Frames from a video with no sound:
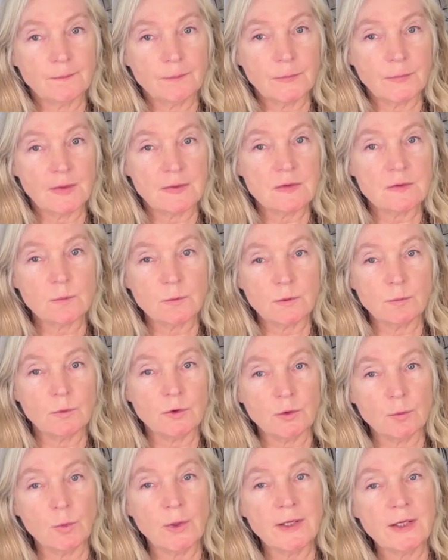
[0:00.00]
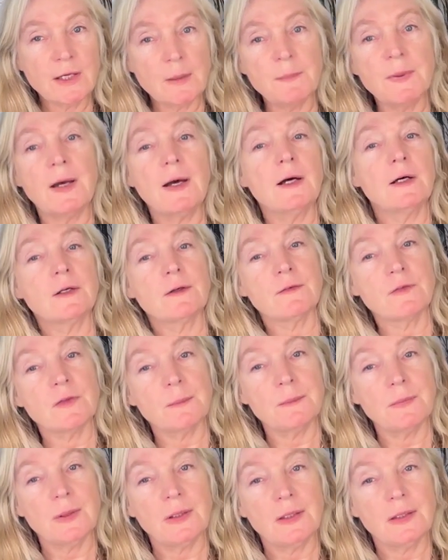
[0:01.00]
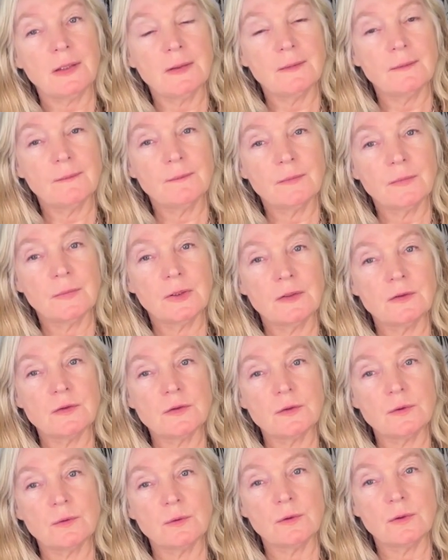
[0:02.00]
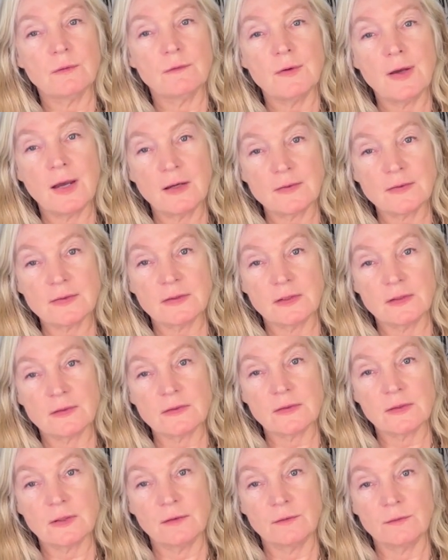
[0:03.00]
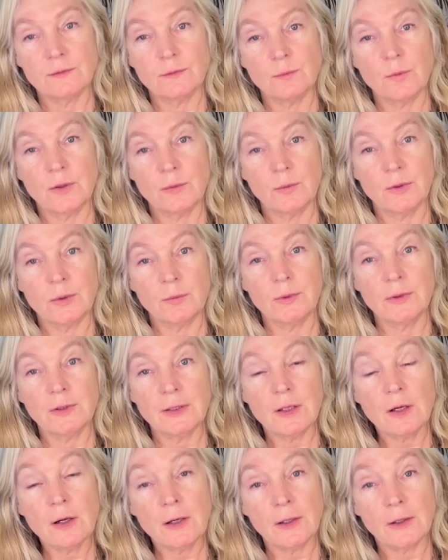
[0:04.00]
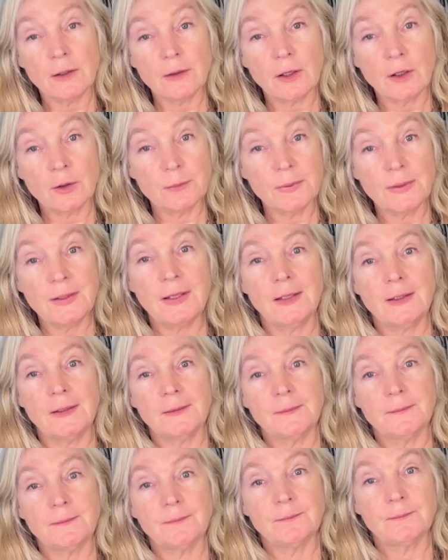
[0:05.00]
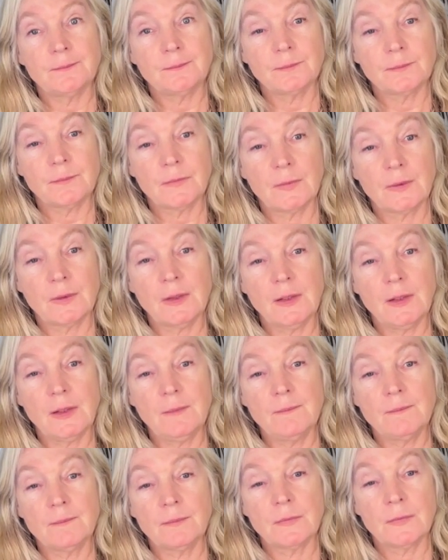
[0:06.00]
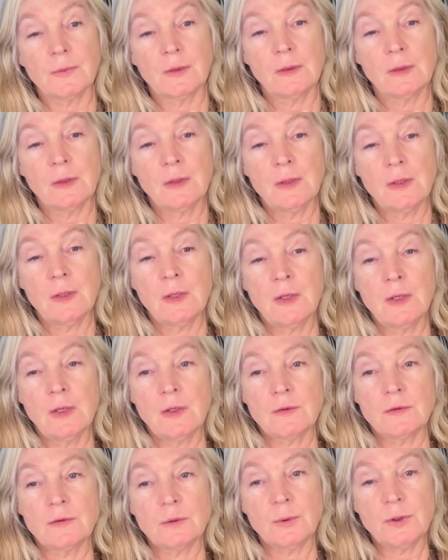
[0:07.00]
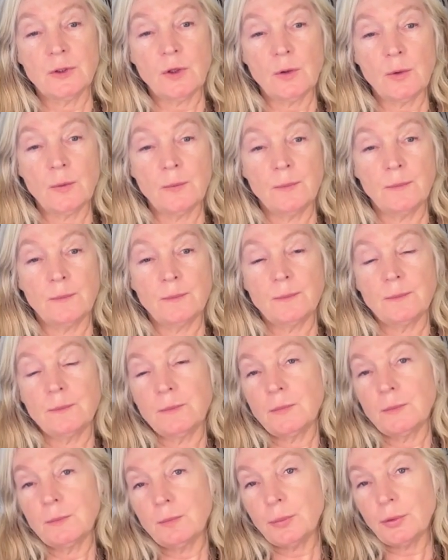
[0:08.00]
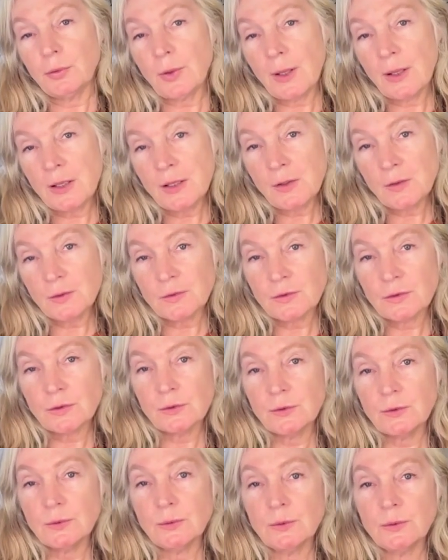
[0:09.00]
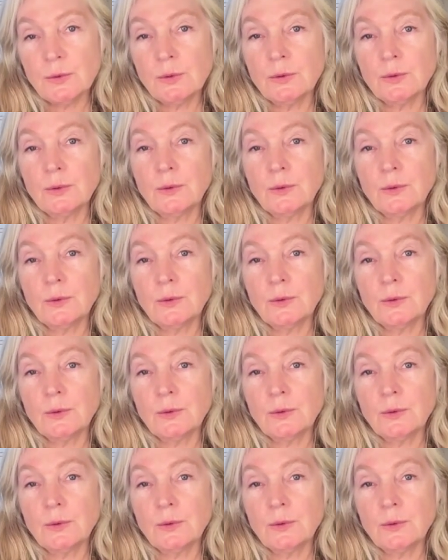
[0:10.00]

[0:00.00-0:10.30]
It's you wake up out of the me into the vastness of what we really are, our being. Okay. So we go prior to